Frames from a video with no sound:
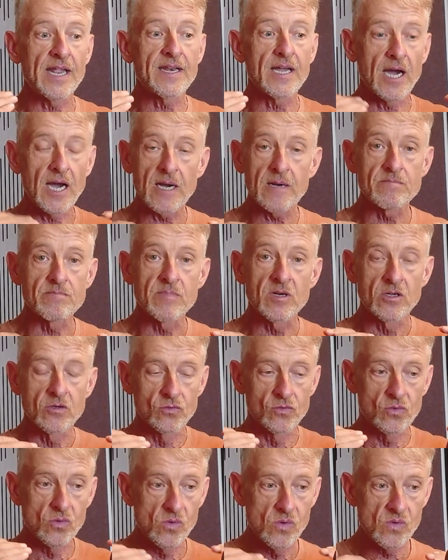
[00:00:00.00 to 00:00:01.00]
hum,
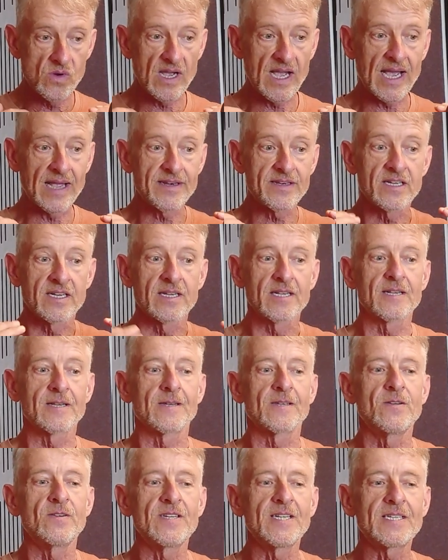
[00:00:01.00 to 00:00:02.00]
and
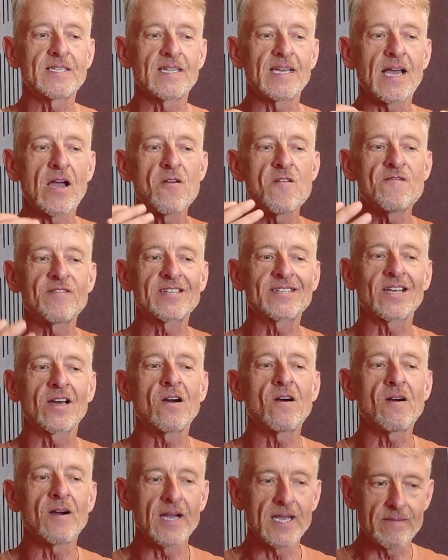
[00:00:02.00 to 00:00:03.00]
you need, over
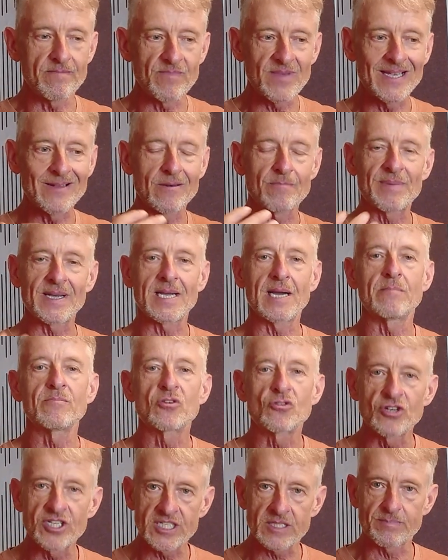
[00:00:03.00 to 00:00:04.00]
time it'll
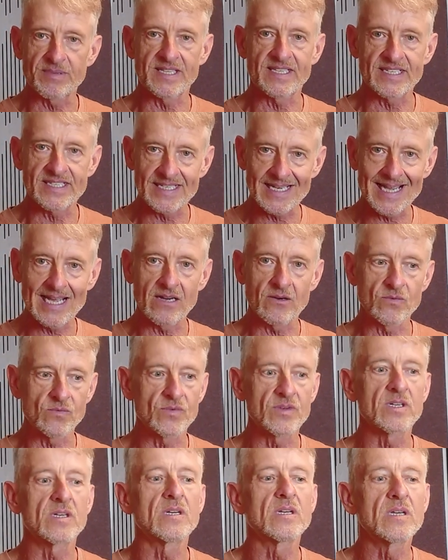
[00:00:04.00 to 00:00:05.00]
become crisper, the
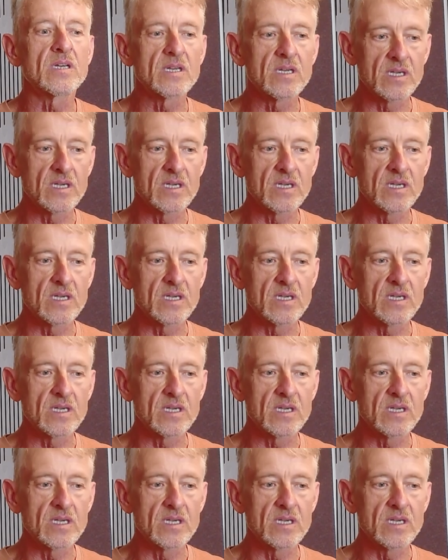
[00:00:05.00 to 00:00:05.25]
sound,